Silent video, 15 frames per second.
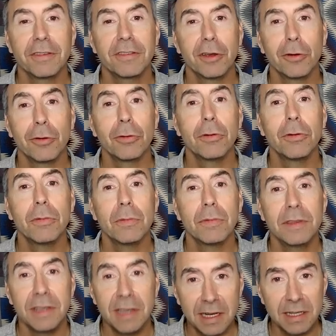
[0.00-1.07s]
So,
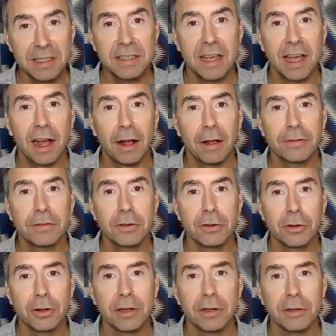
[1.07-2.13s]
yes, ask
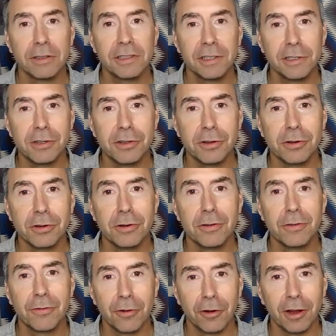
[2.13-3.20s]
your inner teacher
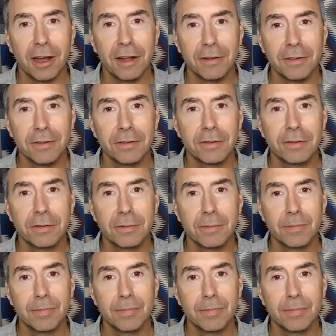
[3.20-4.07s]
for guidance.